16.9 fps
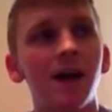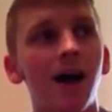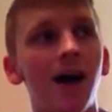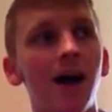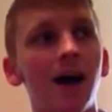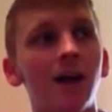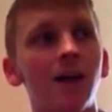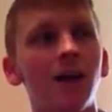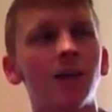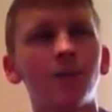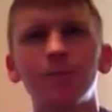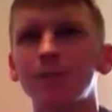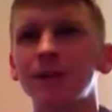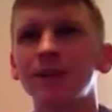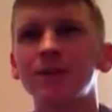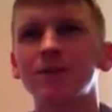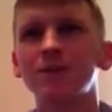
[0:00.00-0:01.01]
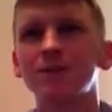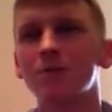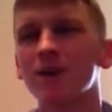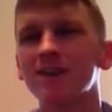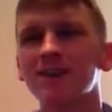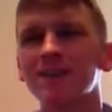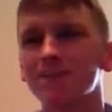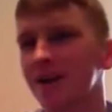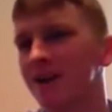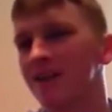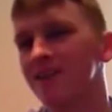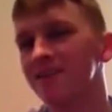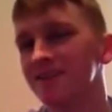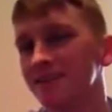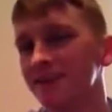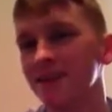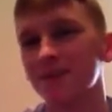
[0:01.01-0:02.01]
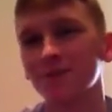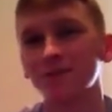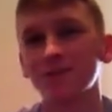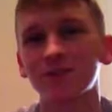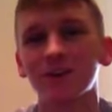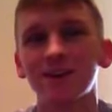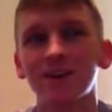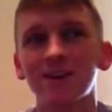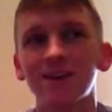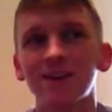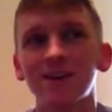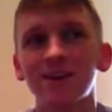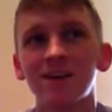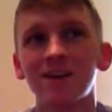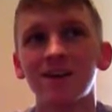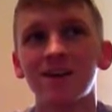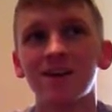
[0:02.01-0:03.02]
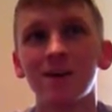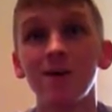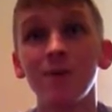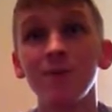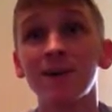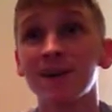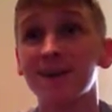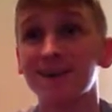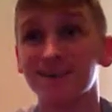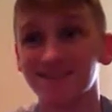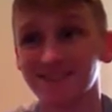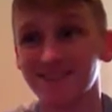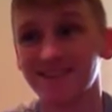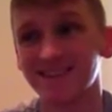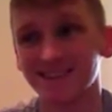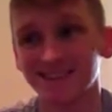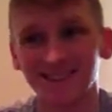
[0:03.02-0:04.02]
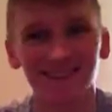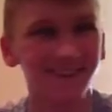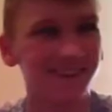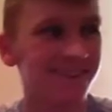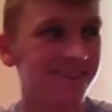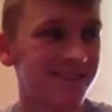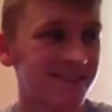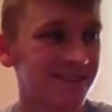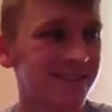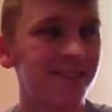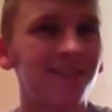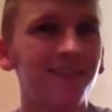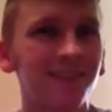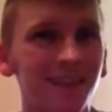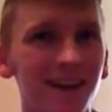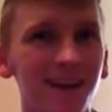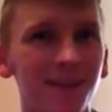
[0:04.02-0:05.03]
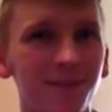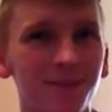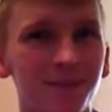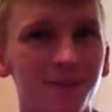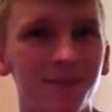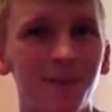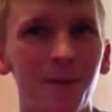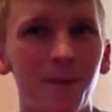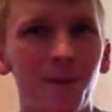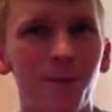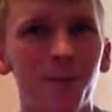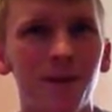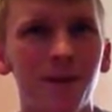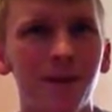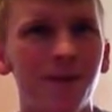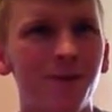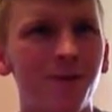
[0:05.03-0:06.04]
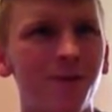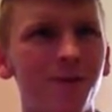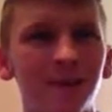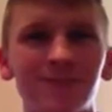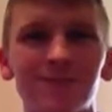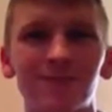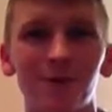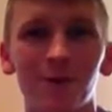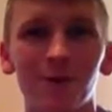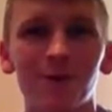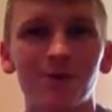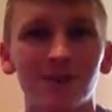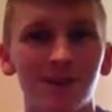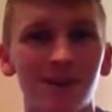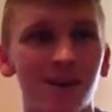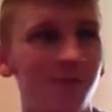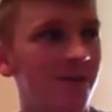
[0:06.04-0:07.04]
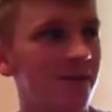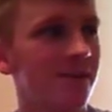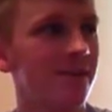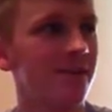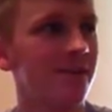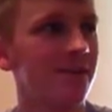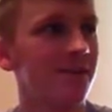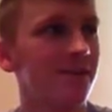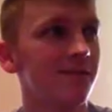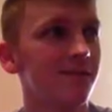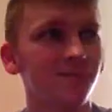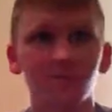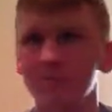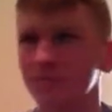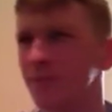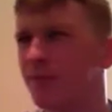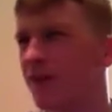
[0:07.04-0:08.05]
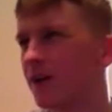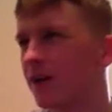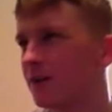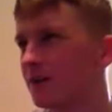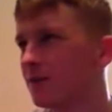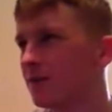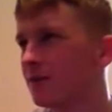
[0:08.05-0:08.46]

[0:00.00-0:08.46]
I like big sweaty men. And I was just like, oh my god. And I started to laugh, and my mum went, ooh, that's gross. And I went, mother,